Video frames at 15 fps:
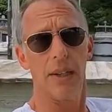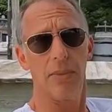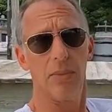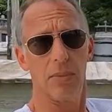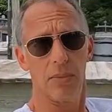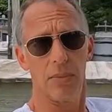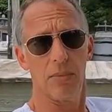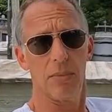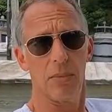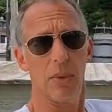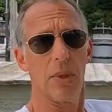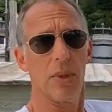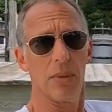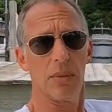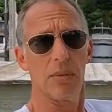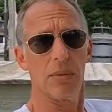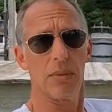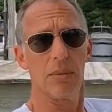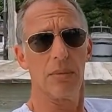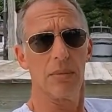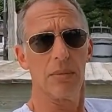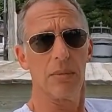it will
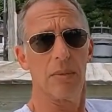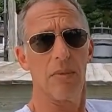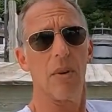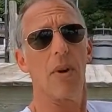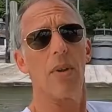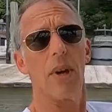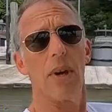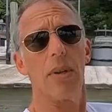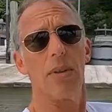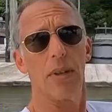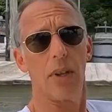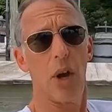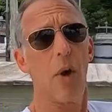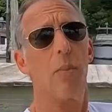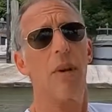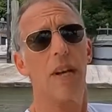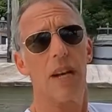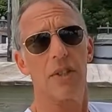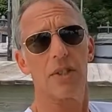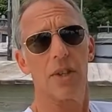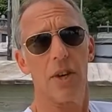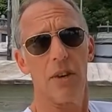throw the low
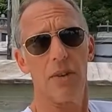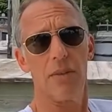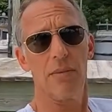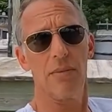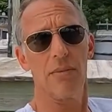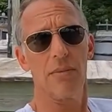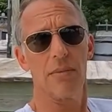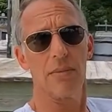PS code.